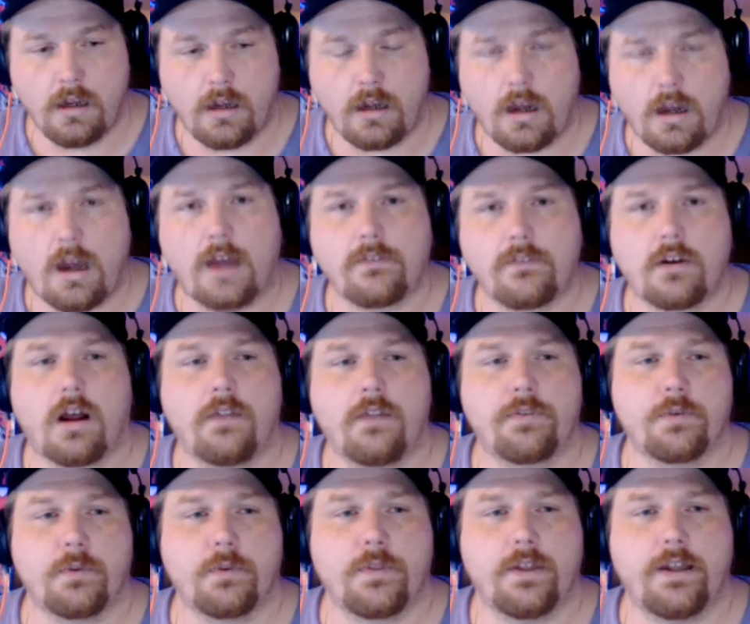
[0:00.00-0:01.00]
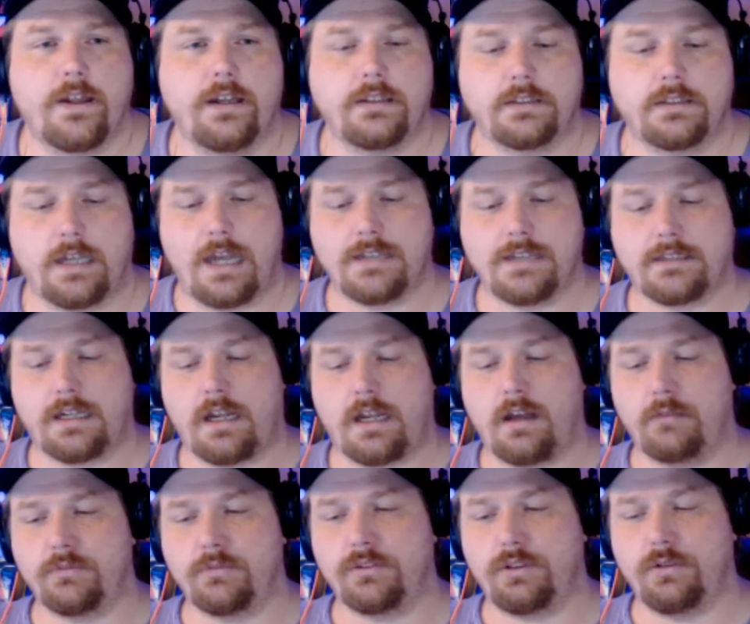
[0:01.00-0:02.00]
I've gone through things as it
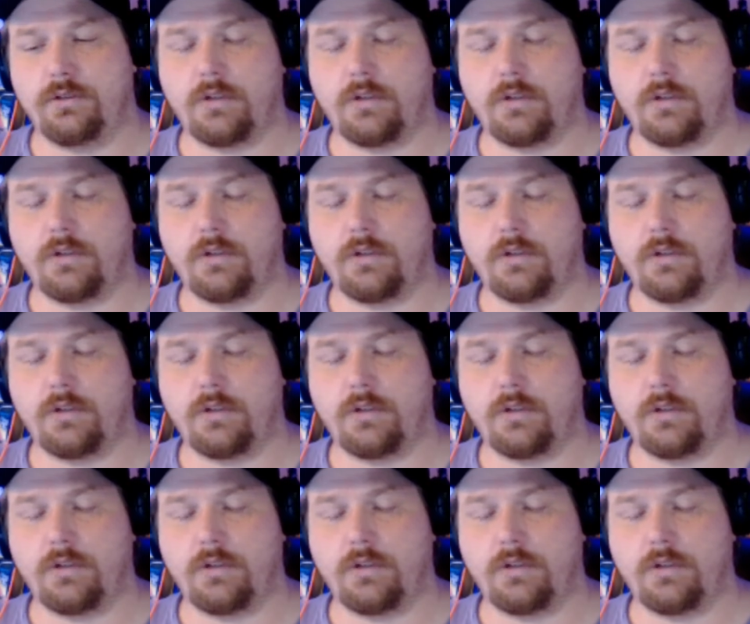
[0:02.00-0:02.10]
comes to